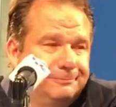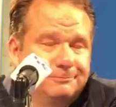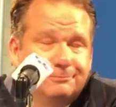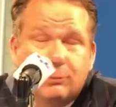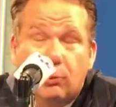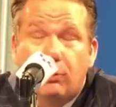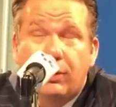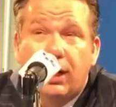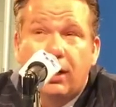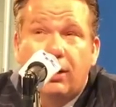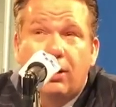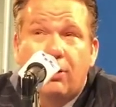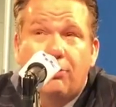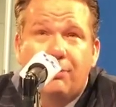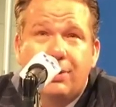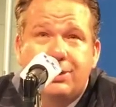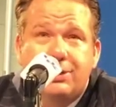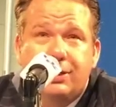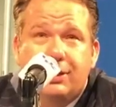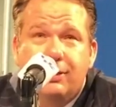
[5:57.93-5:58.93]
We got a long
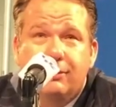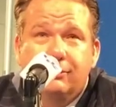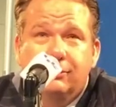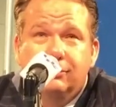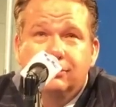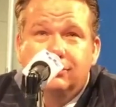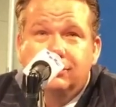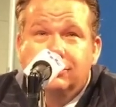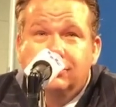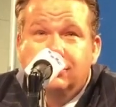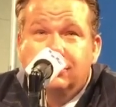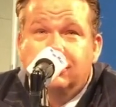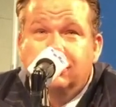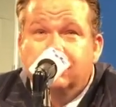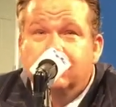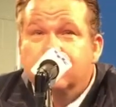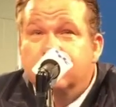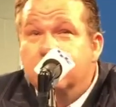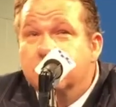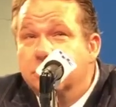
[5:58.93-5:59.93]
ways to go.
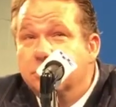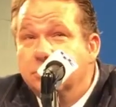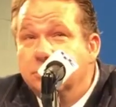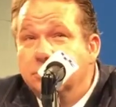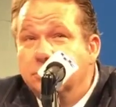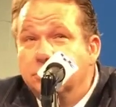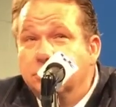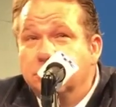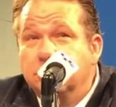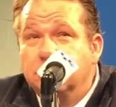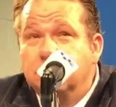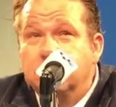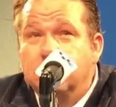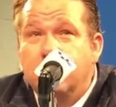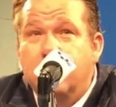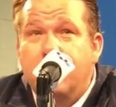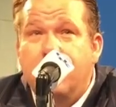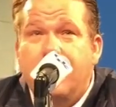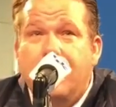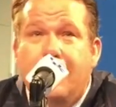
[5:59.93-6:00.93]
Did either player
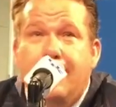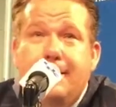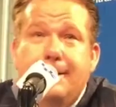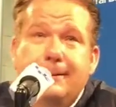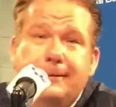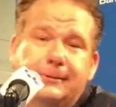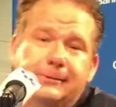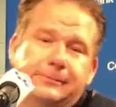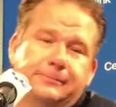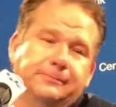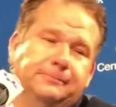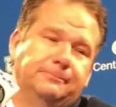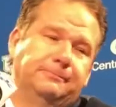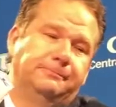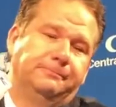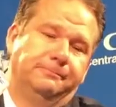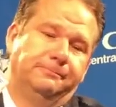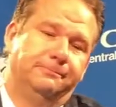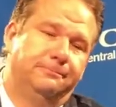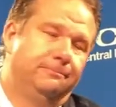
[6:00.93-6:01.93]
talk about just what the
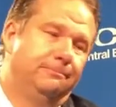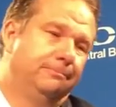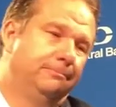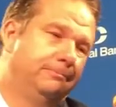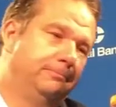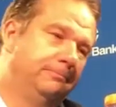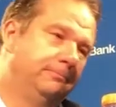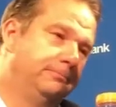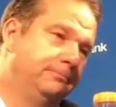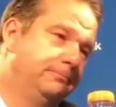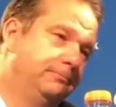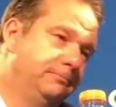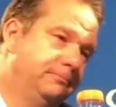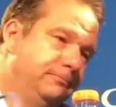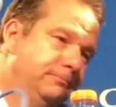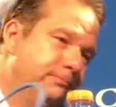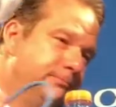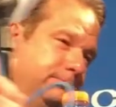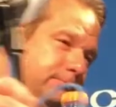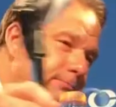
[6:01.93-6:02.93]
atmosphere was like